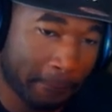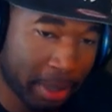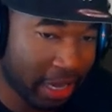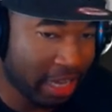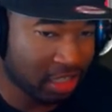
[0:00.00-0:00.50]

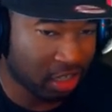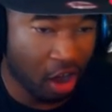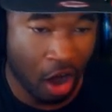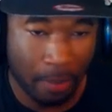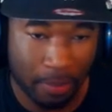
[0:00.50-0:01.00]
But as a
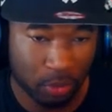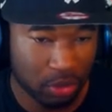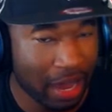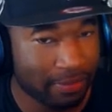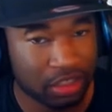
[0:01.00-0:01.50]
guard, bro, when
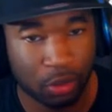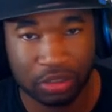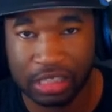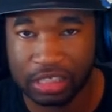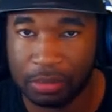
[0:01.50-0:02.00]
you have this on
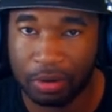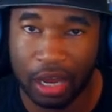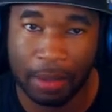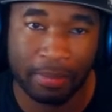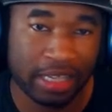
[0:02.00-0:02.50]
60, bro,
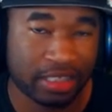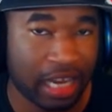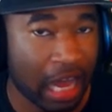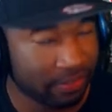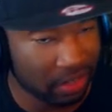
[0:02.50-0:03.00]
it makes
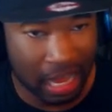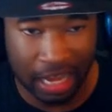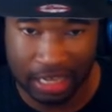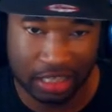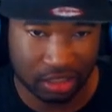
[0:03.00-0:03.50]
life a
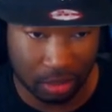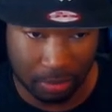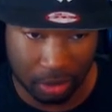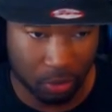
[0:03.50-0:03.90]
lot easier, bro.